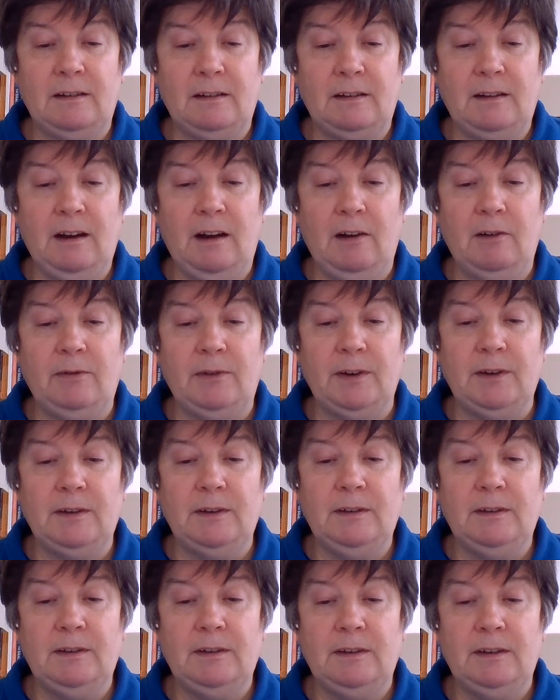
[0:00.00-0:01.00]

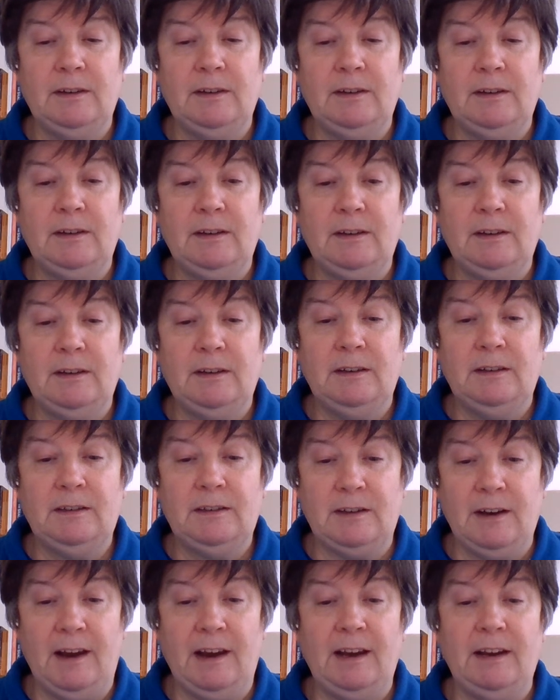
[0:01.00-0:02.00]
Calvin
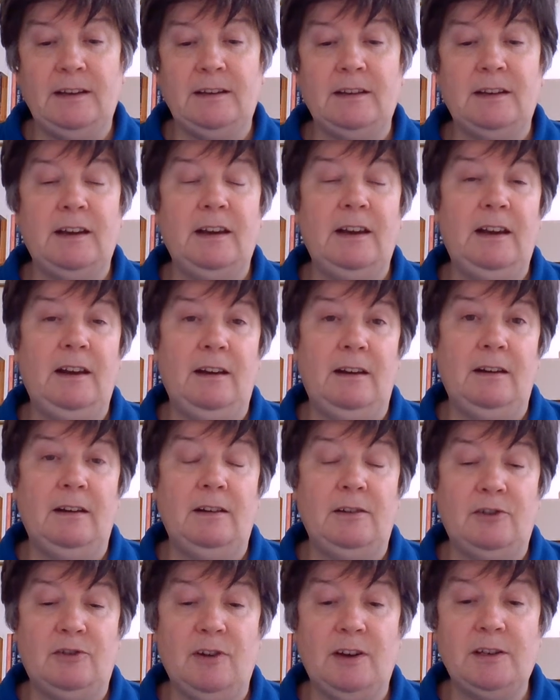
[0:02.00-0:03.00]
stayed in
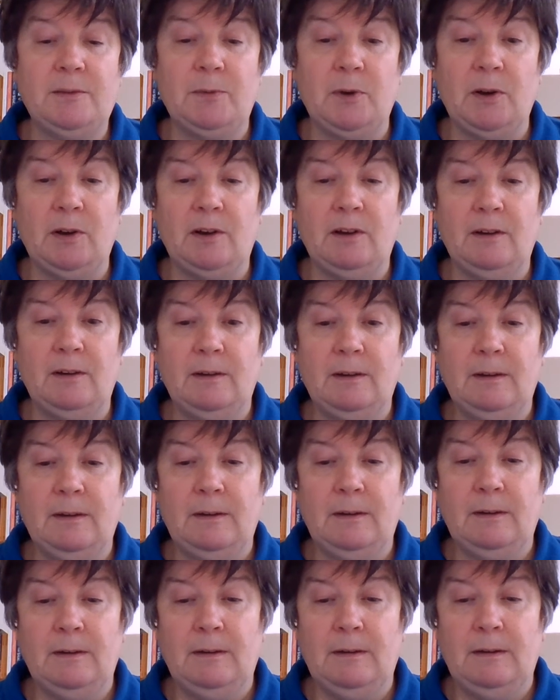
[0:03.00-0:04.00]
Strasbourg,
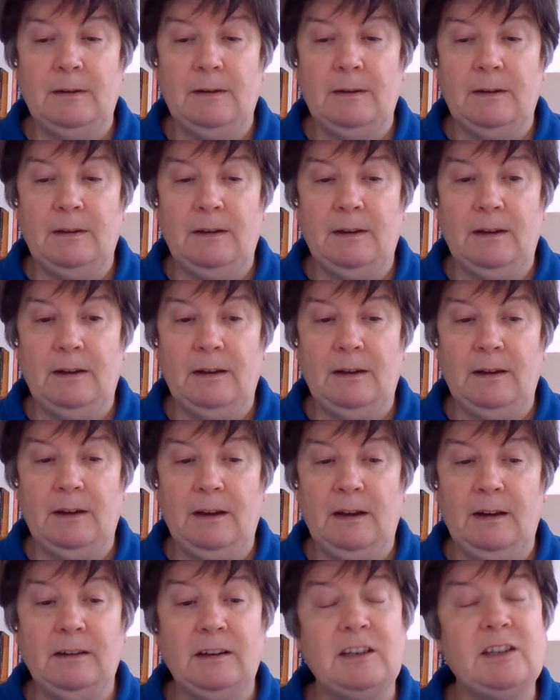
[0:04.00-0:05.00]

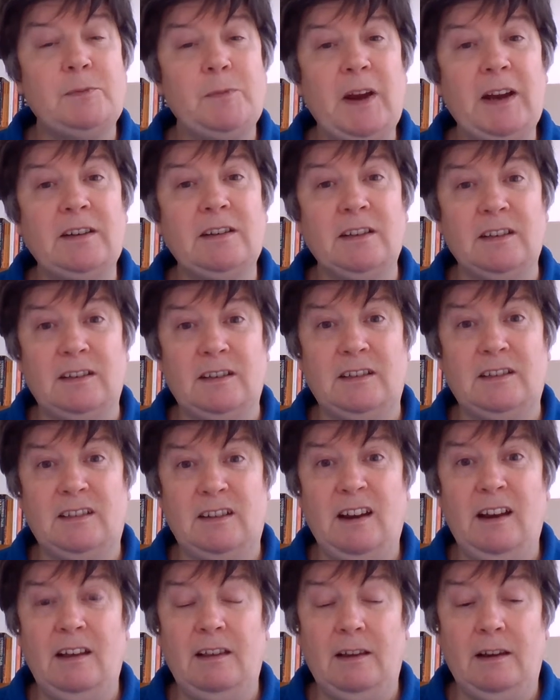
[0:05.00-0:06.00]
and expecting to
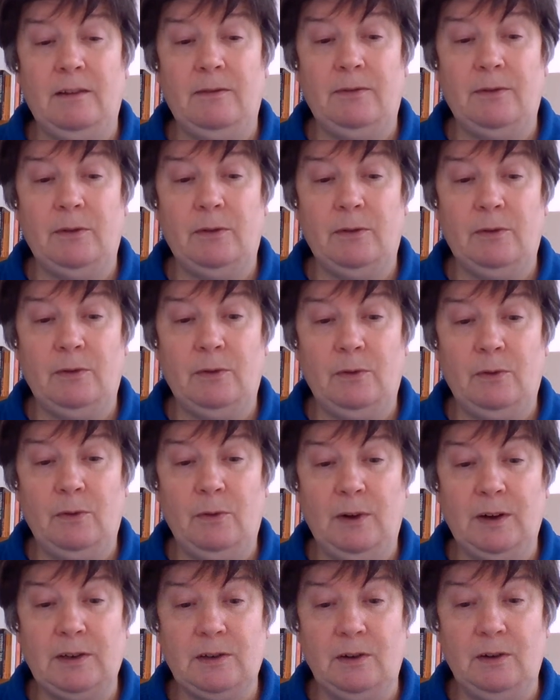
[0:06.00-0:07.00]
stay there for
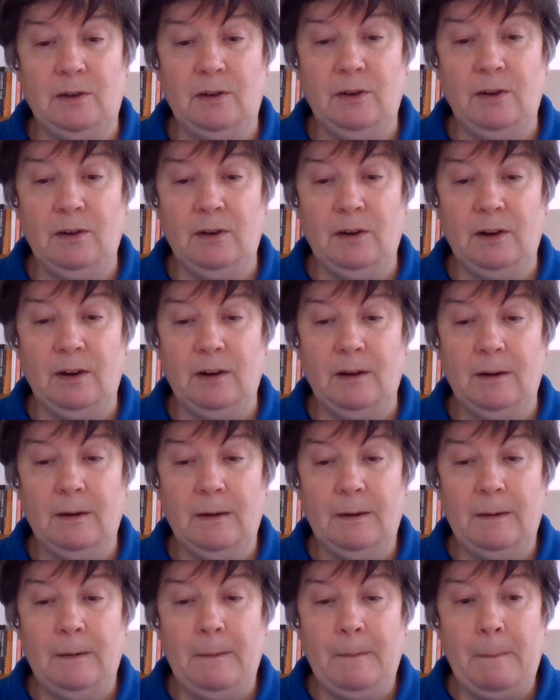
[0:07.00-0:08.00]
quite a lot longer,
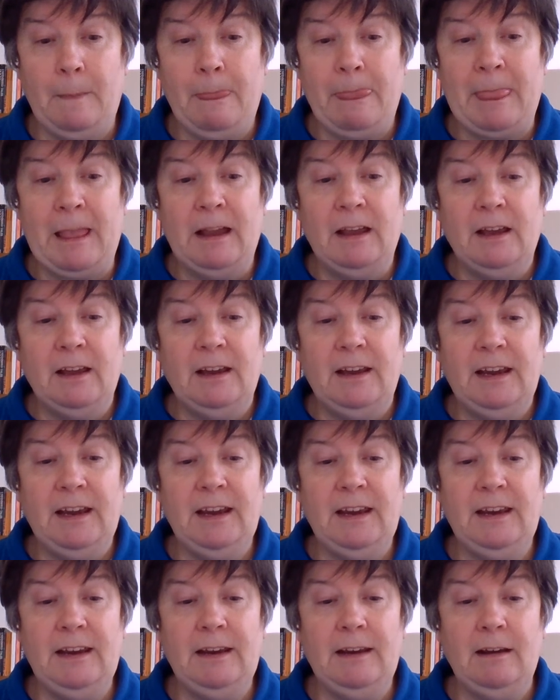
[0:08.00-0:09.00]

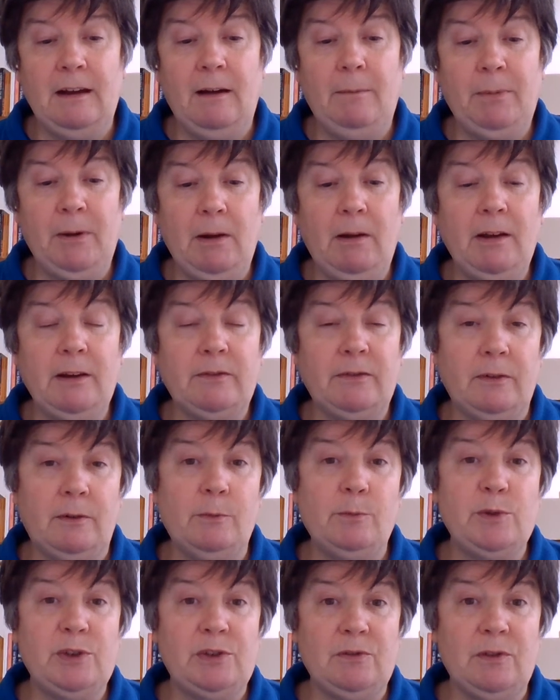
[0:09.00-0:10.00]
he applied for
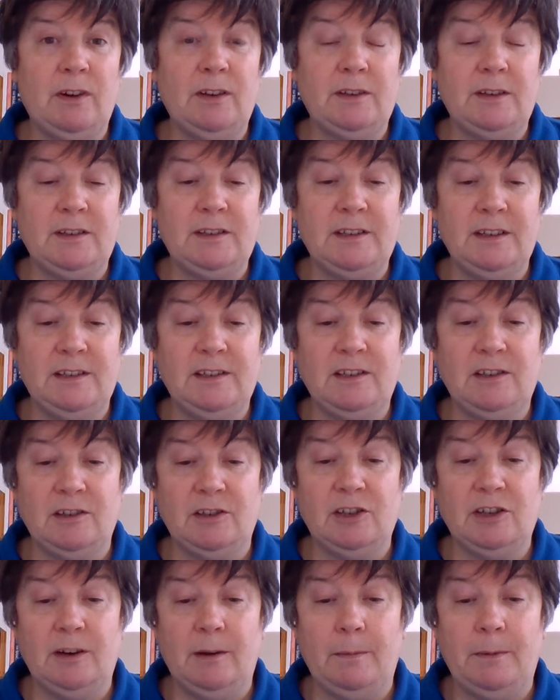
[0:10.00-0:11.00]
and was granted
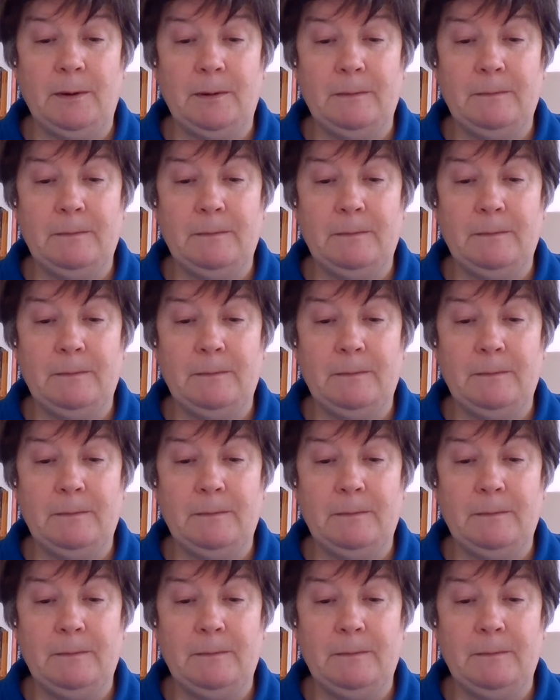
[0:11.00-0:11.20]
citizenship.